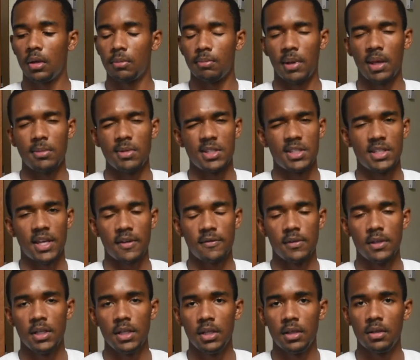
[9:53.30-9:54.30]
maybe
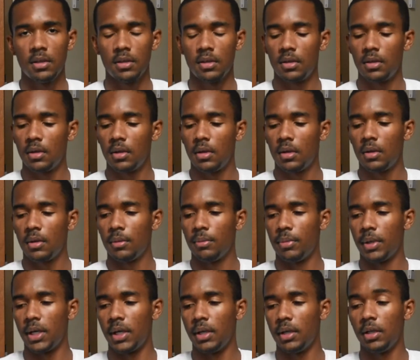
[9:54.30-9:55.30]
70,
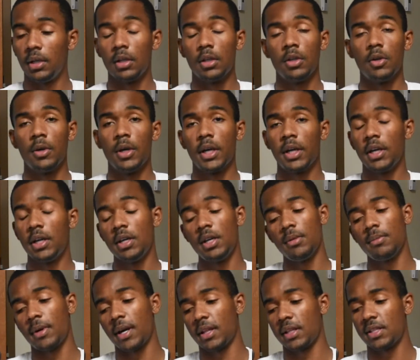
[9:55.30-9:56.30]
but you're doing good.
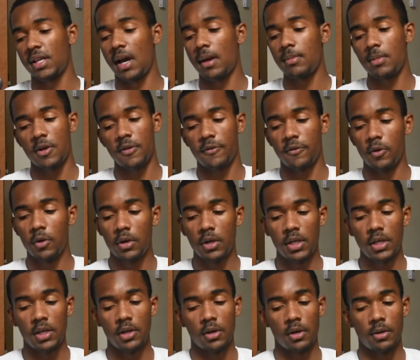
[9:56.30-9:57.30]
And by the time you're
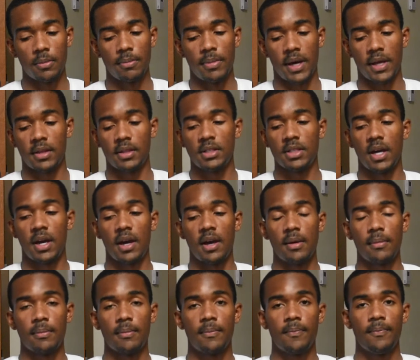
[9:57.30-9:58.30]
40, or by the
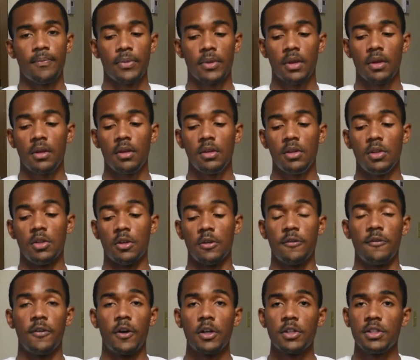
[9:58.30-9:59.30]
time your
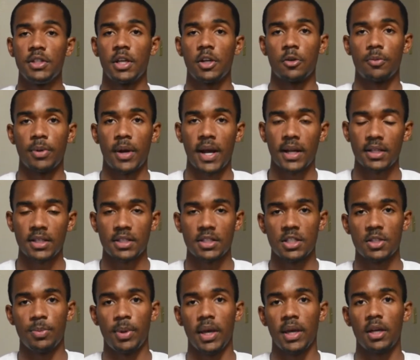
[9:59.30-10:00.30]
first dental practice
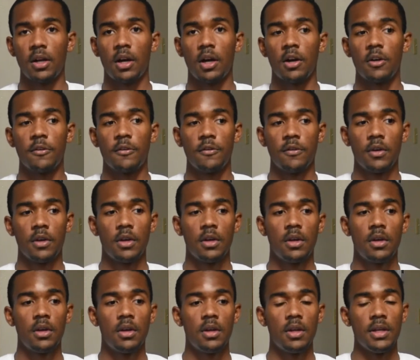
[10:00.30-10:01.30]
is paid off,
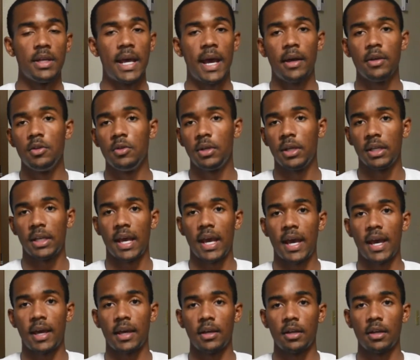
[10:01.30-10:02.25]
now you can add